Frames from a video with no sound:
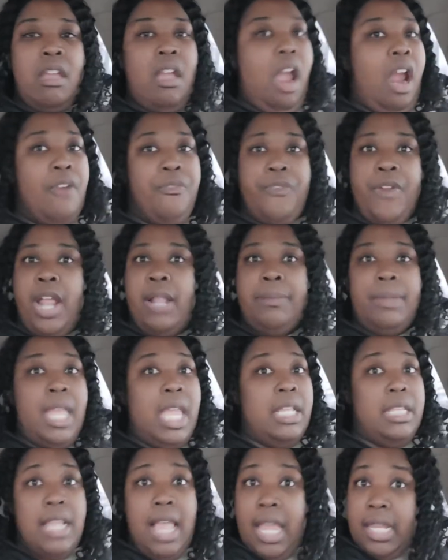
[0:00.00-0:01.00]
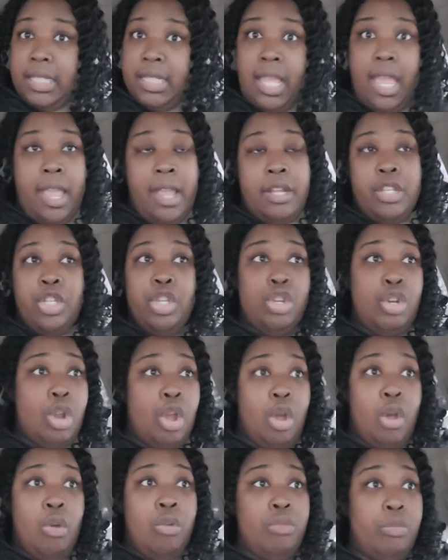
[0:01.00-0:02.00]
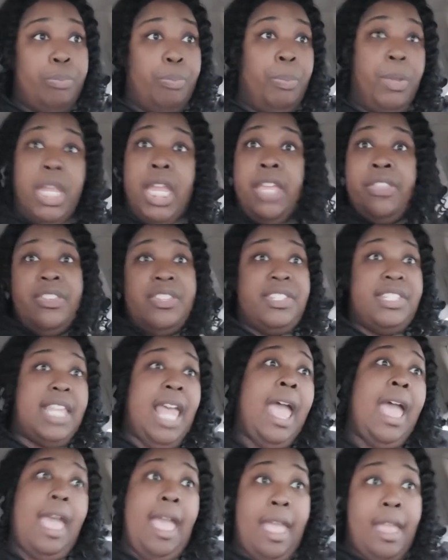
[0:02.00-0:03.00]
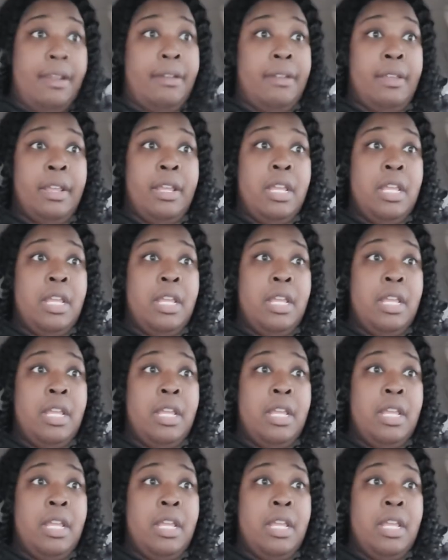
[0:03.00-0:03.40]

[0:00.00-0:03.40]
our family ain't like that, you know, either side.